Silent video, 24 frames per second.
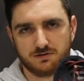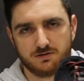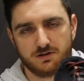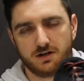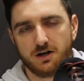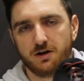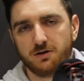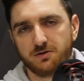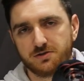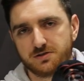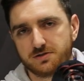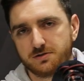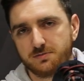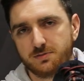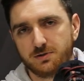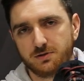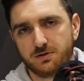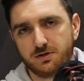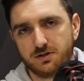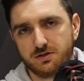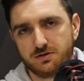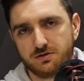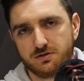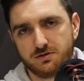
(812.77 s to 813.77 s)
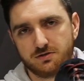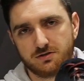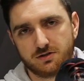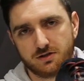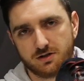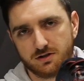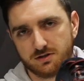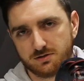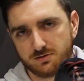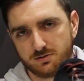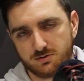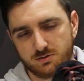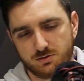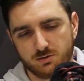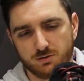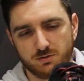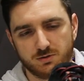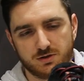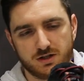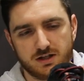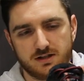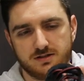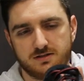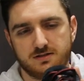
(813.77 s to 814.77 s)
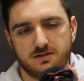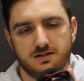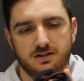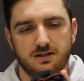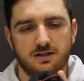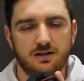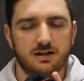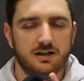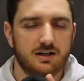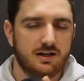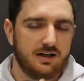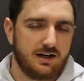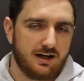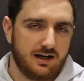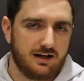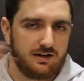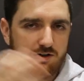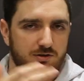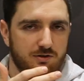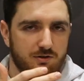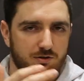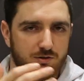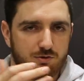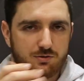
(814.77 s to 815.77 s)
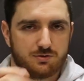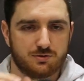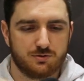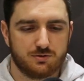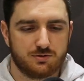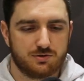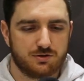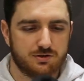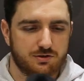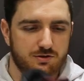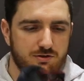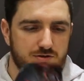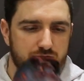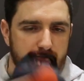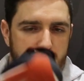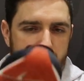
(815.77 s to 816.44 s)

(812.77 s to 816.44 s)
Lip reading: or old stability shoe goes, with dual density and a neutral shoe.